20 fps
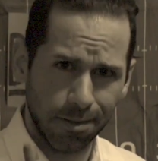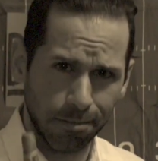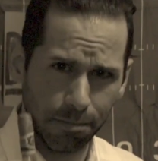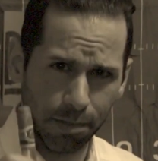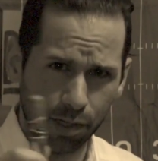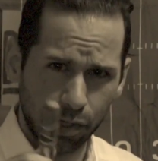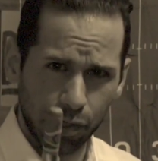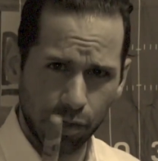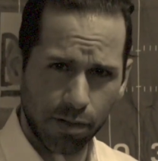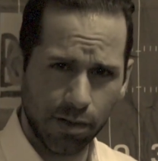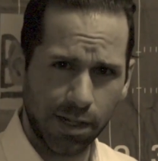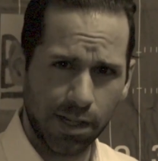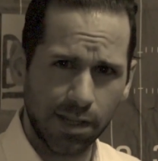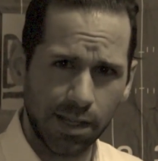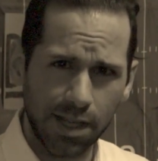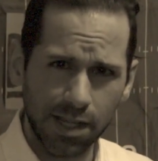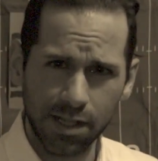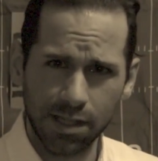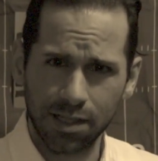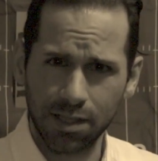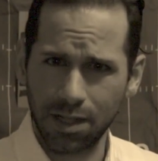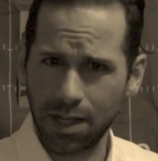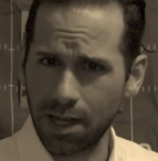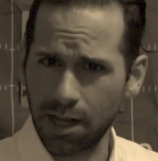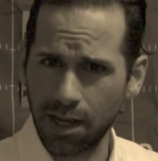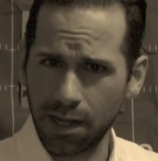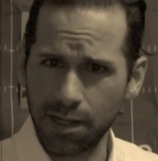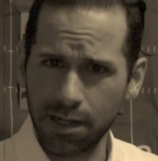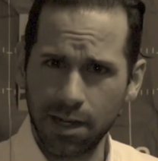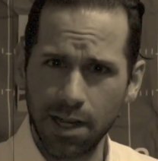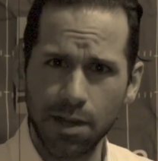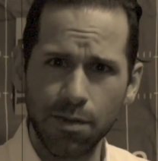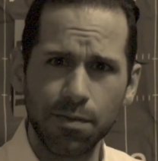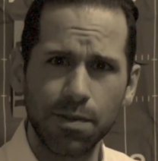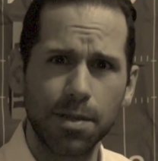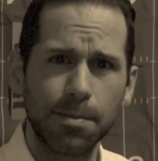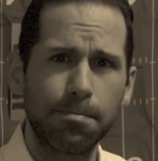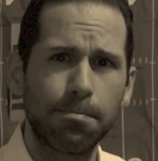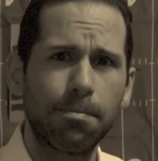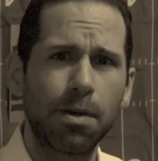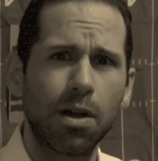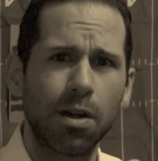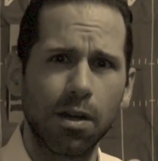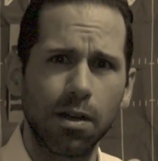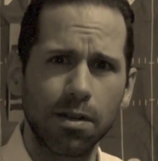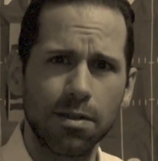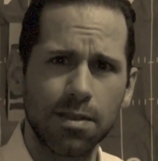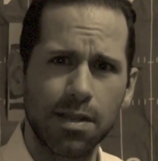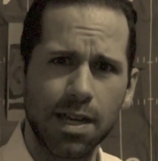But during that slide down the bar,